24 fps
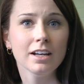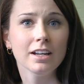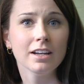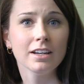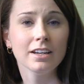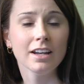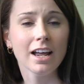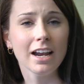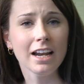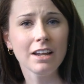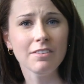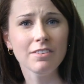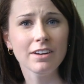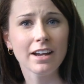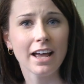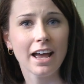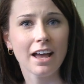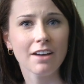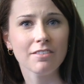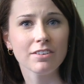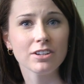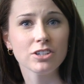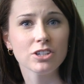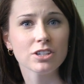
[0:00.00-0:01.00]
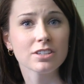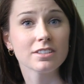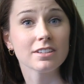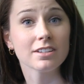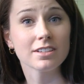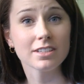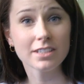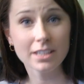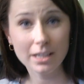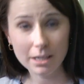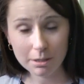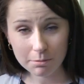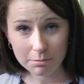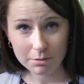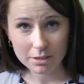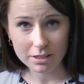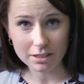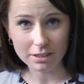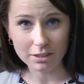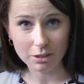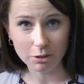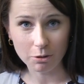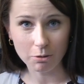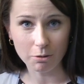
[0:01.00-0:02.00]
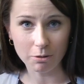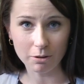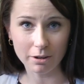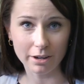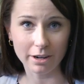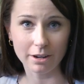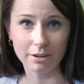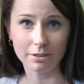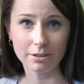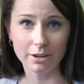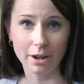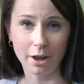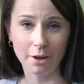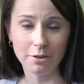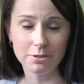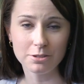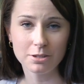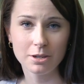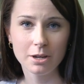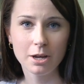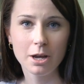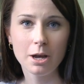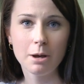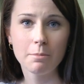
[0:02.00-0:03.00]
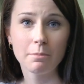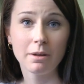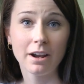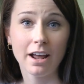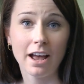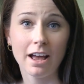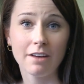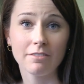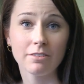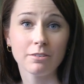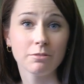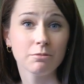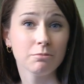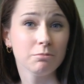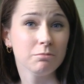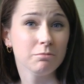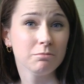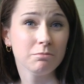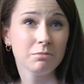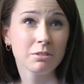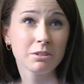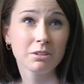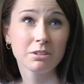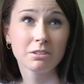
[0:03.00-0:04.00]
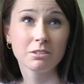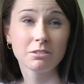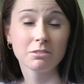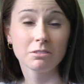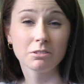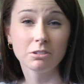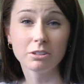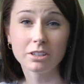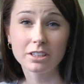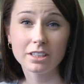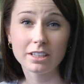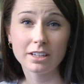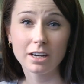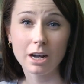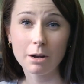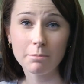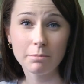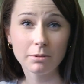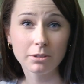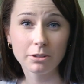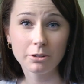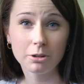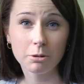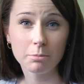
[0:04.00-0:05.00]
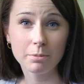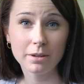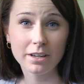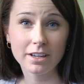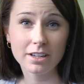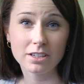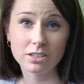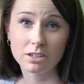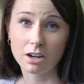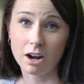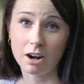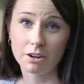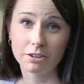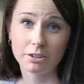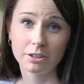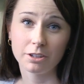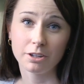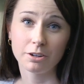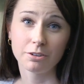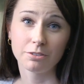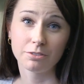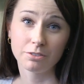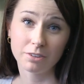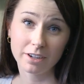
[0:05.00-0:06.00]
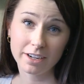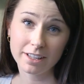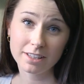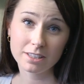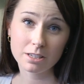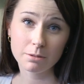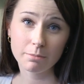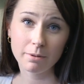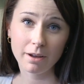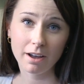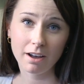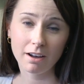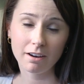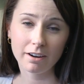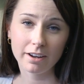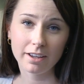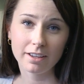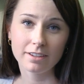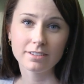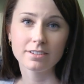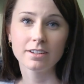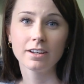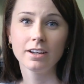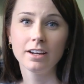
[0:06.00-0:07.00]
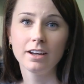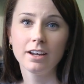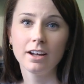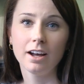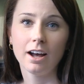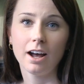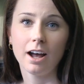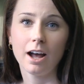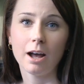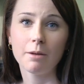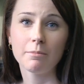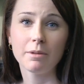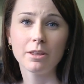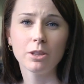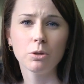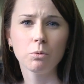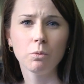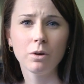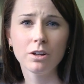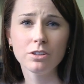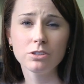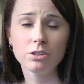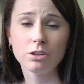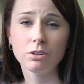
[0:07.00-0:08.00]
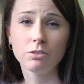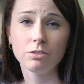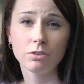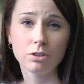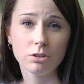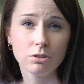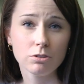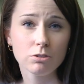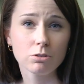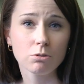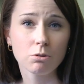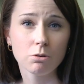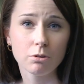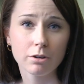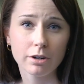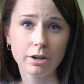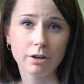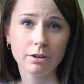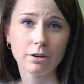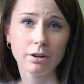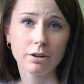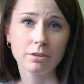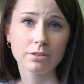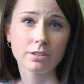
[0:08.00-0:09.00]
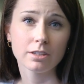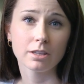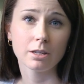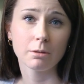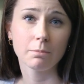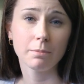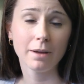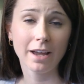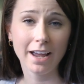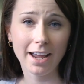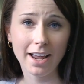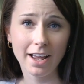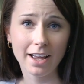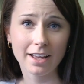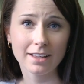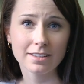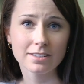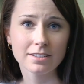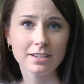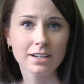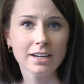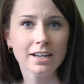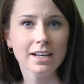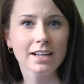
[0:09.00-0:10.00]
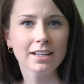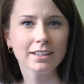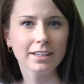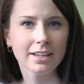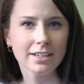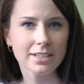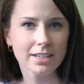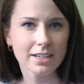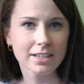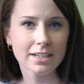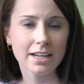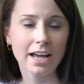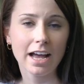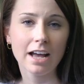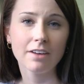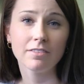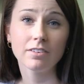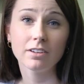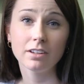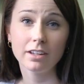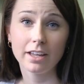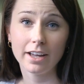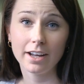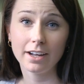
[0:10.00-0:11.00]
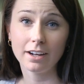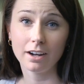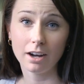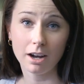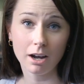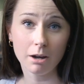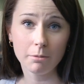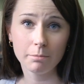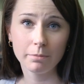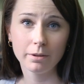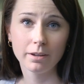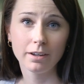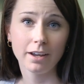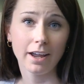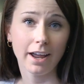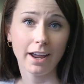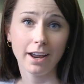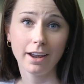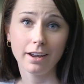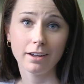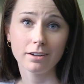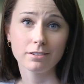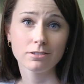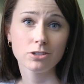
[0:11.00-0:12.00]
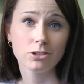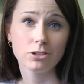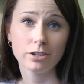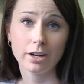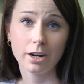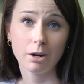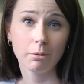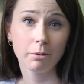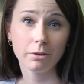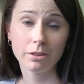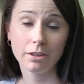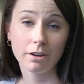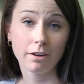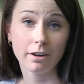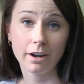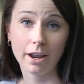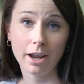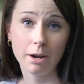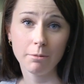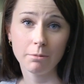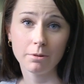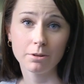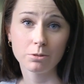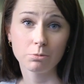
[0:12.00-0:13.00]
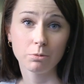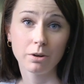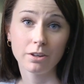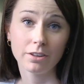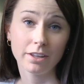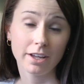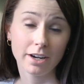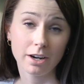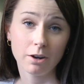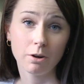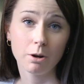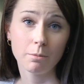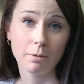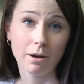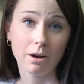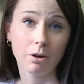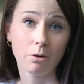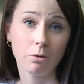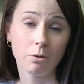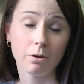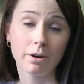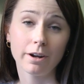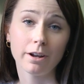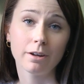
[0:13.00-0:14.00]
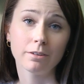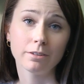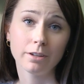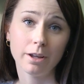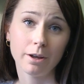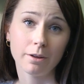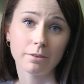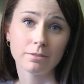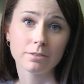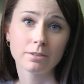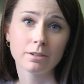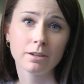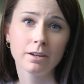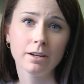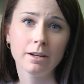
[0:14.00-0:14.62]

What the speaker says: not even having just attempted the Cornell Notes, but having looked it up a little bit, talked to their friends about it. And the ones who've used Cornell Notes in the past, they tend to have a leg up and share with their neighbors what they know about Cornell Notes.